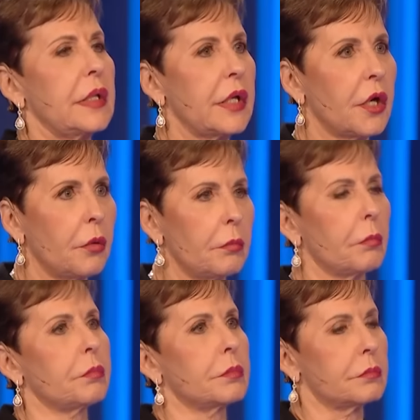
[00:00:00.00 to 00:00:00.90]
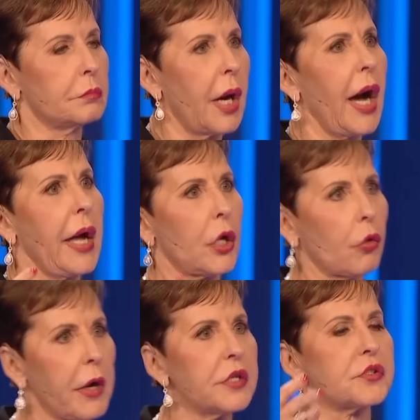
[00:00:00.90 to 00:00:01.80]
you know, my
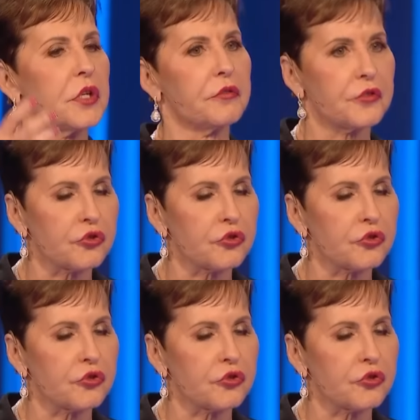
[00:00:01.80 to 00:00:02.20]
aggressive,